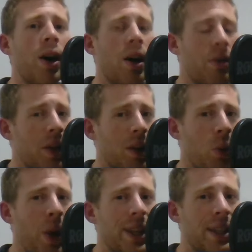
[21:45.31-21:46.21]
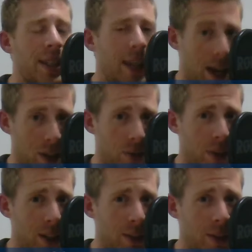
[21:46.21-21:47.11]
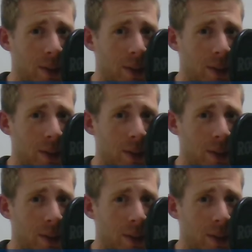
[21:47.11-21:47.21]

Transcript: of the Queen's catchphrase.